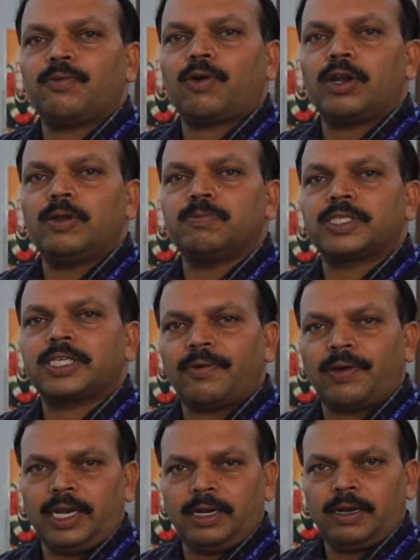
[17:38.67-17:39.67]
volume
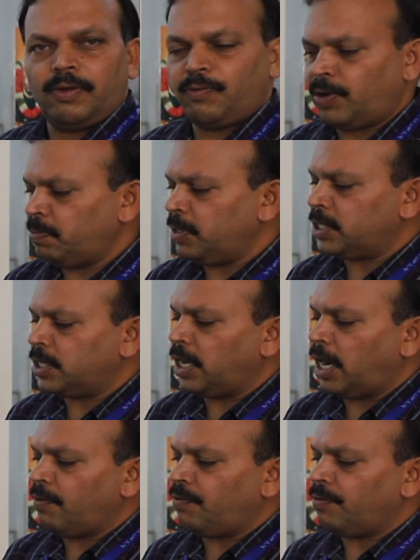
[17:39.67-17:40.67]
7 from this graph,